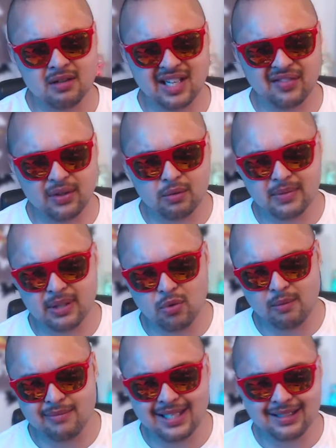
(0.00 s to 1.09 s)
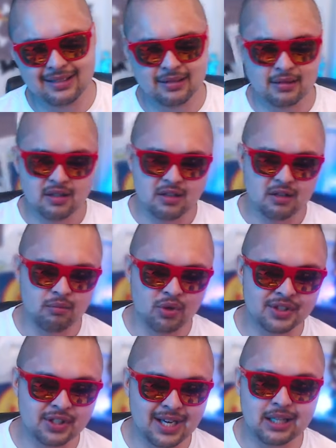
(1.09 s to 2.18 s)
Definitely could be more meat more
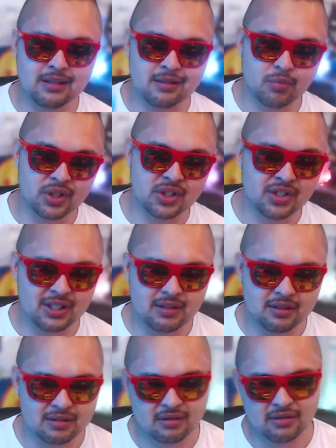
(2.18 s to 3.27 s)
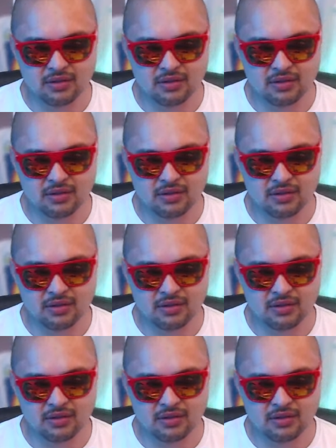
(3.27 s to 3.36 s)
salad, more cheese.